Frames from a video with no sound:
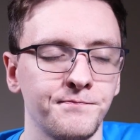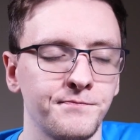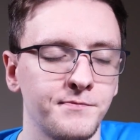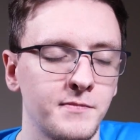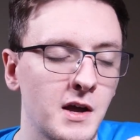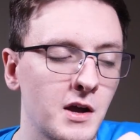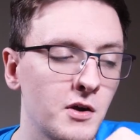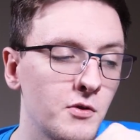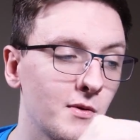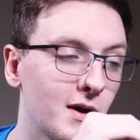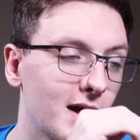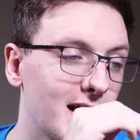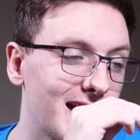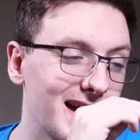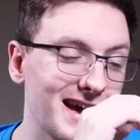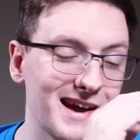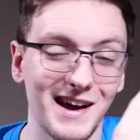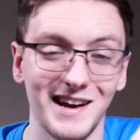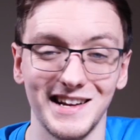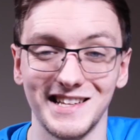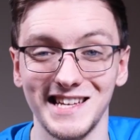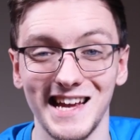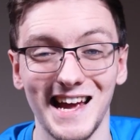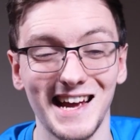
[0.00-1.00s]
Now,
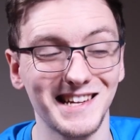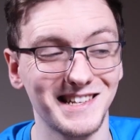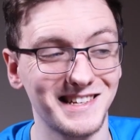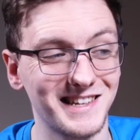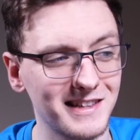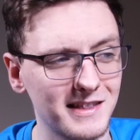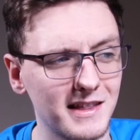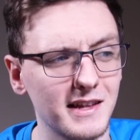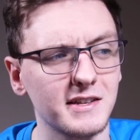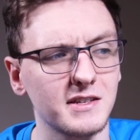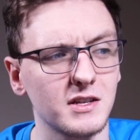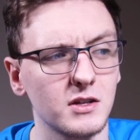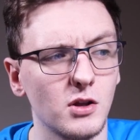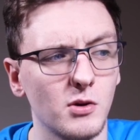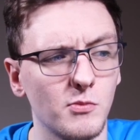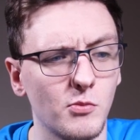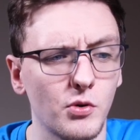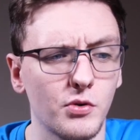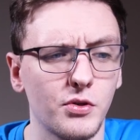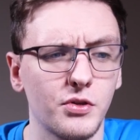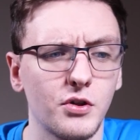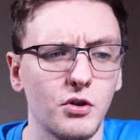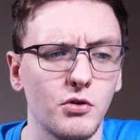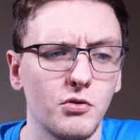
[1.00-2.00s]
I tested this a lot
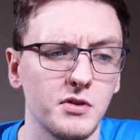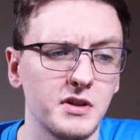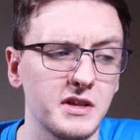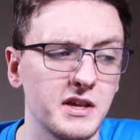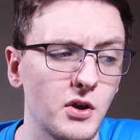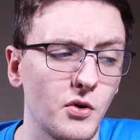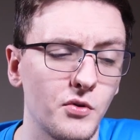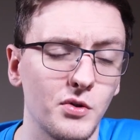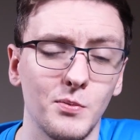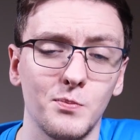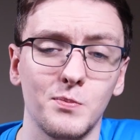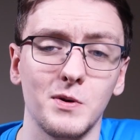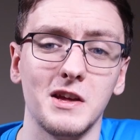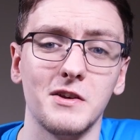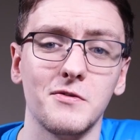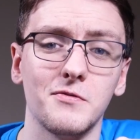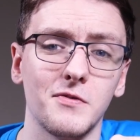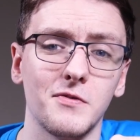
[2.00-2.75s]
more thoroughly on the